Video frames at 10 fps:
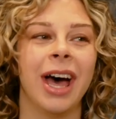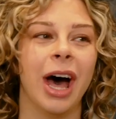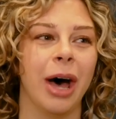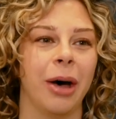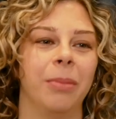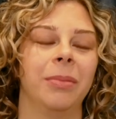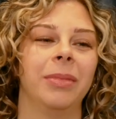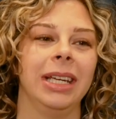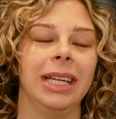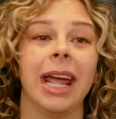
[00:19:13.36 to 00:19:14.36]

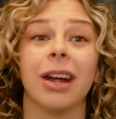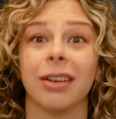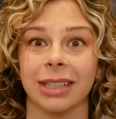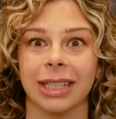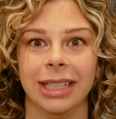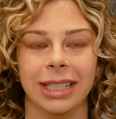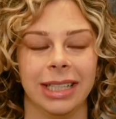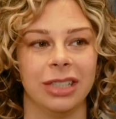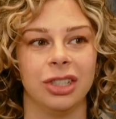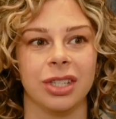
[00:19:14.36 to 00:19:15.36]
Inherently,
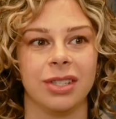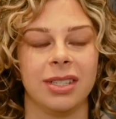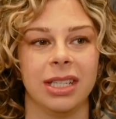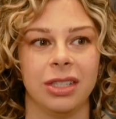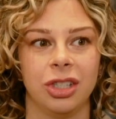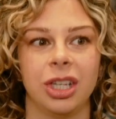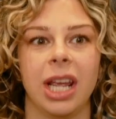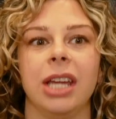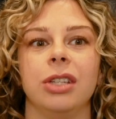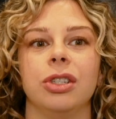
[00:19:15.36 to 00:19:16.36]
it
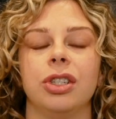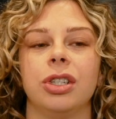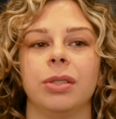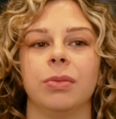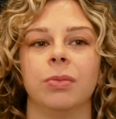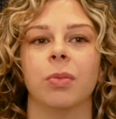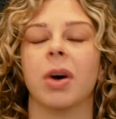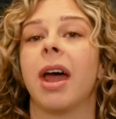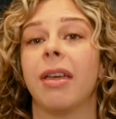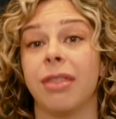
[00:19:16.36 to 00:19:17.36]
changed
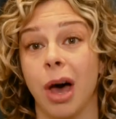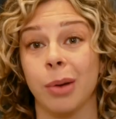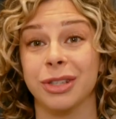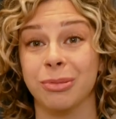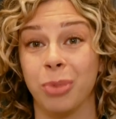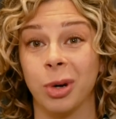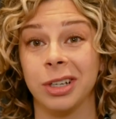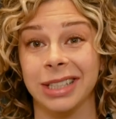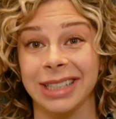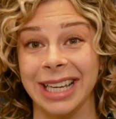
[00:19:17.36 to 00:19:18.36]
what I thought was
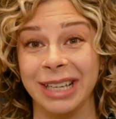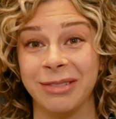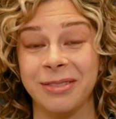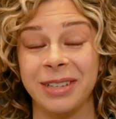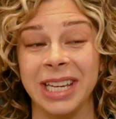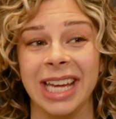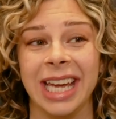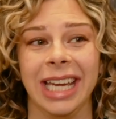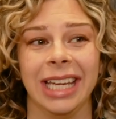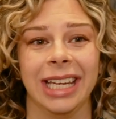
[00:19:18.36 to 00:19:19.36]
important in life.
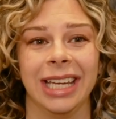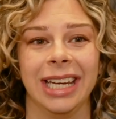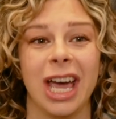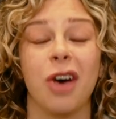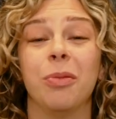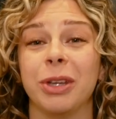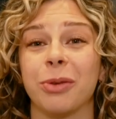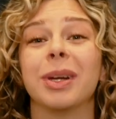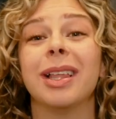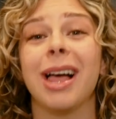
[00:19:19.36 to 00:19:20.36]
And it helped me to
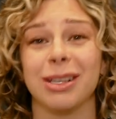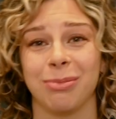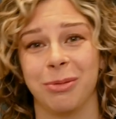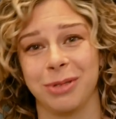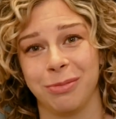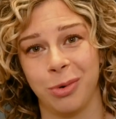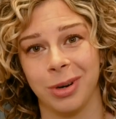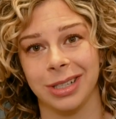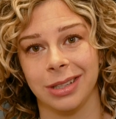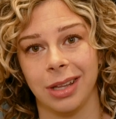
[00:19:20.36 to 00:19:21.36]
realize what was
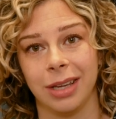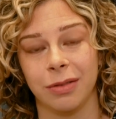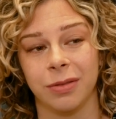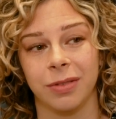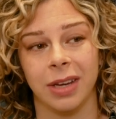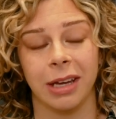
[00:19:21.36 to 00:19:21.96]
important in life,